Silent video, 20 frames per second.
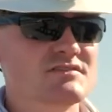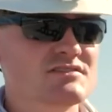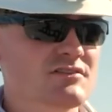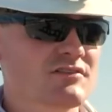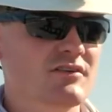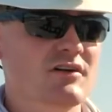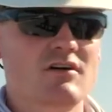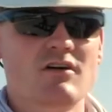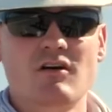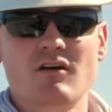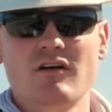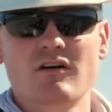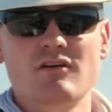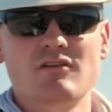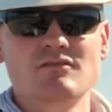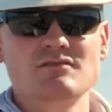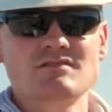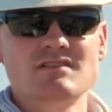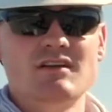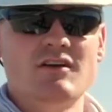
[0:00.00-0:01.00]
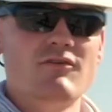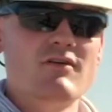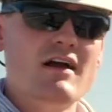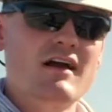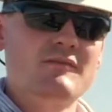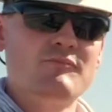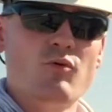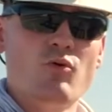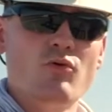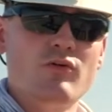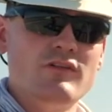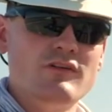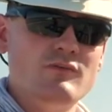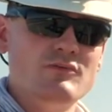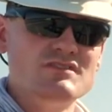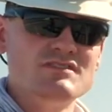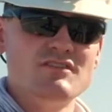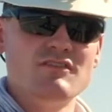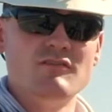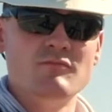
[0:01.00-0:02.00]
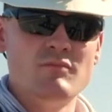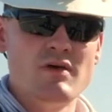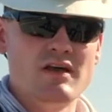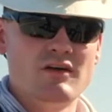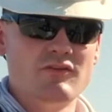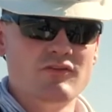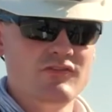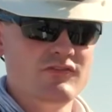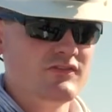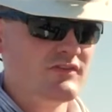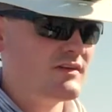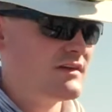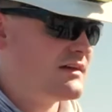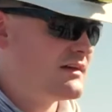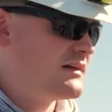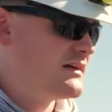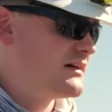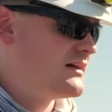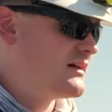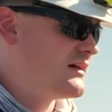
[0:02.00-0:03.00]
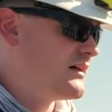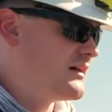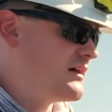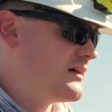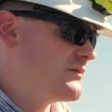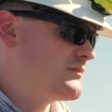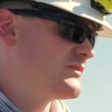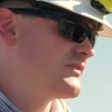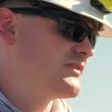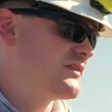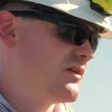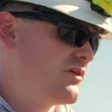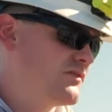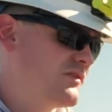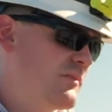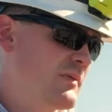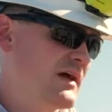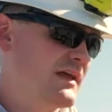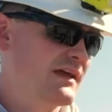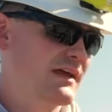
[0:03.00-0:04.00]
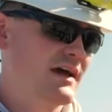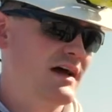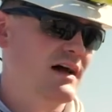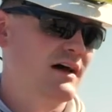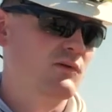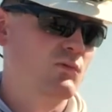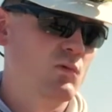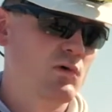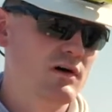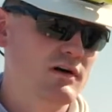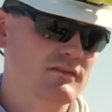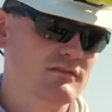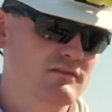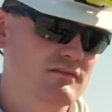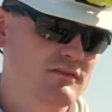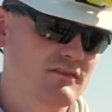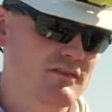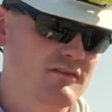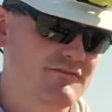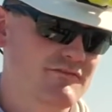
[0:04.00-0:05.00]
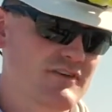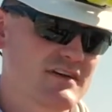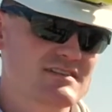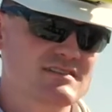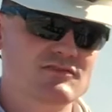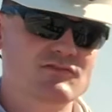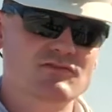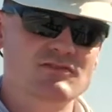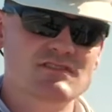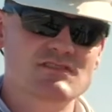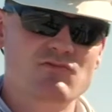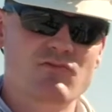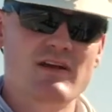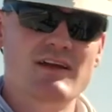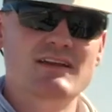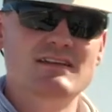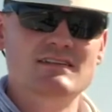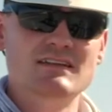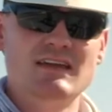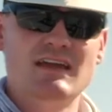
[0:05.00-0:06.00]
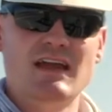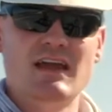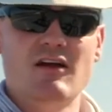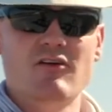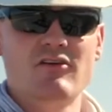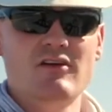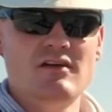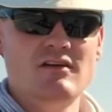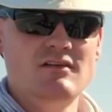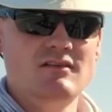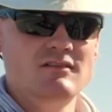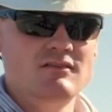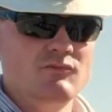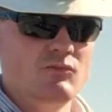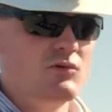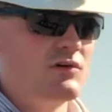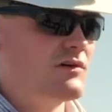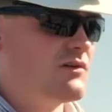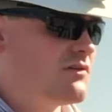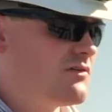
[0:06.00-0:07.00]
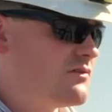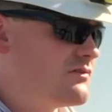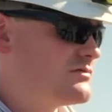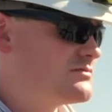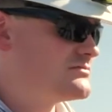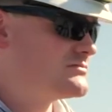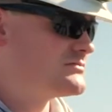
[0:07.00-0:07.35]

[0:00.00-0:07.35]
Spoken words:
Certain cargoes interact poorly with certain metals, so depending on what the vessel is rated to carry will